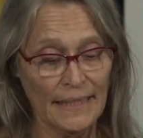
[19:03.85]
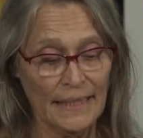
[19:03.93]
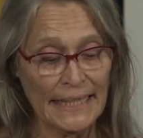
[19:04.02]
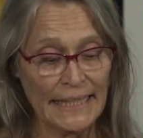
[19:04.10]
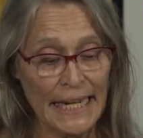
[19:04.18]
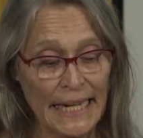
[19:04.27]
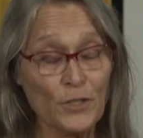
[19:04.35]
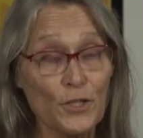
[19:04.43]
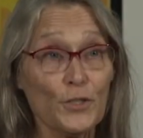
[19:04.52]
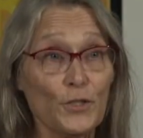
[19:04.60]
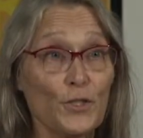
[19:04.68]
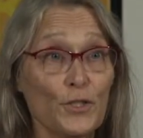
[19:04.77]
In a Council
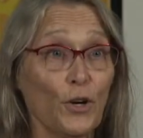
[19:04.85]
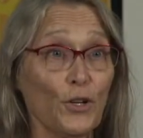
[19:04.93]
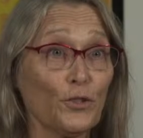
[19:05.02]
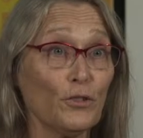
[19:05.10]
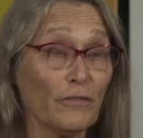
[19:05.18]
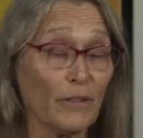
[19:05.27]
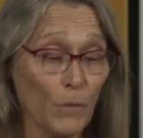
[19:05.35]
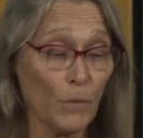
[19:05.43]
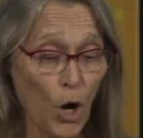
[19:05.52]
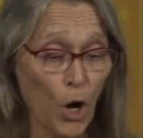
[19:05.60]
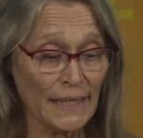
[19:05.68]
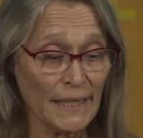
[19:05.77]
News article from
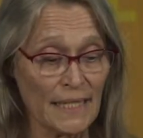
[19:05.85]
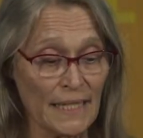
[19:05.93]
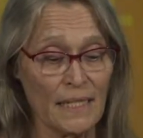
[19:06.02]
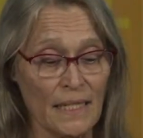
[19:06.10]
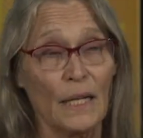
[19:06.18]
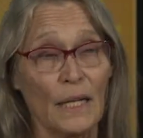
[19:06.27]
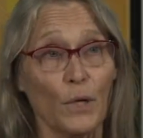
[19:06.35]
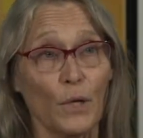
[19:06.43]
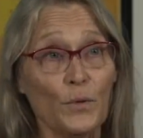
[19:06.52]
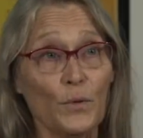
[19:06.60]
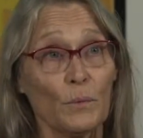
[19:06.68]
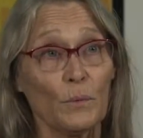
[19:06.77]
August, I
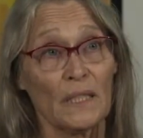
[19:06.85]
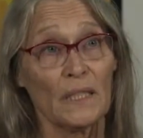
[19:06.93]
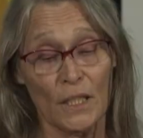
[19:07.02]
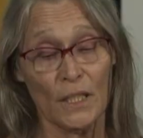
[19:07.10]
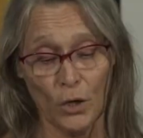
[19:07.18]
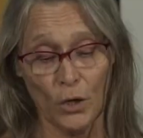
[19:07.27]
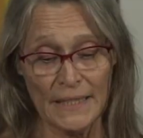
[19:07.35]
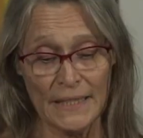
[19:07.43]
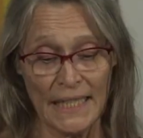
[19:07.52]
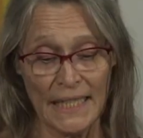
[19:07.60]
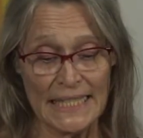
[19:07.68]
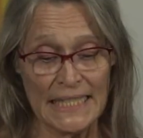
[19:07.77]
wrote that when the
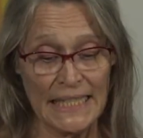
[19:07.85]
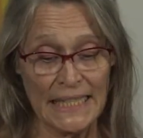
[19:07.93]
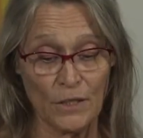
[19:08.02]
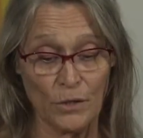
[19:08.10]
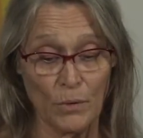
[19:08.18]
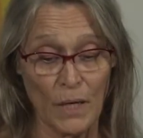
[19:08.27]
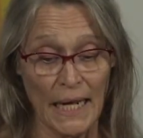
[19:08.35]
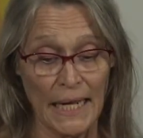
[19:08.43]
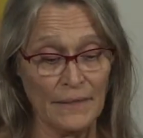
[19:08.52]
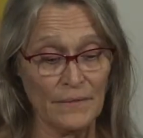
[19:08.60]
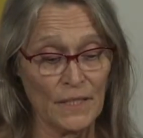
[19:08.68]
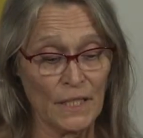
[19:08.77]
COVID-19
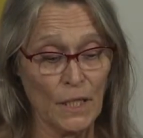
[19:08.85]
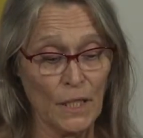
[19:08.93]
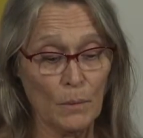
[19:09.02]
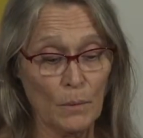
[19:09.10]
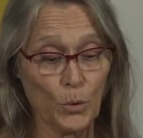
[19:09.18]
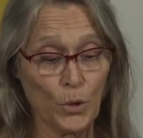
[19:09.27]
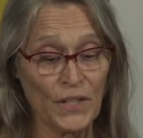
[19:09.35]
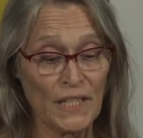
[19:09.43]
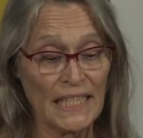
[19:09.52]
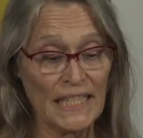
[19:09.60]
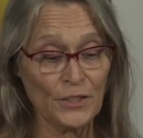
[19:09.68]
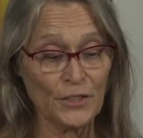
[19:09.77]
arrived more than a
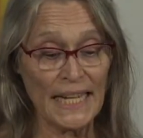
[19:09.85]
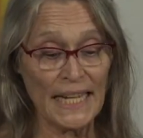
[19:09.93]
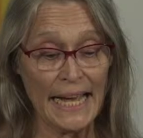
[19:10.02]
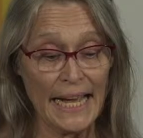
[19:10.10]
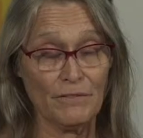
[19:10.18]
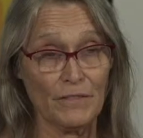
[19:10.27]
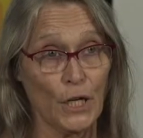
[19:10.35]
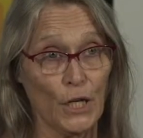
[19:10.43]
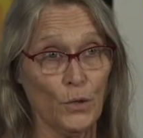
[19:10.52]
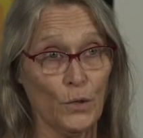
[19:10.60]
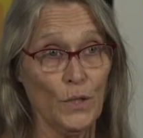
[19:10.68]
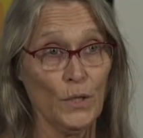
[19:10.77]
year and a half
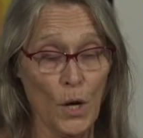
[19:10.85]
ago,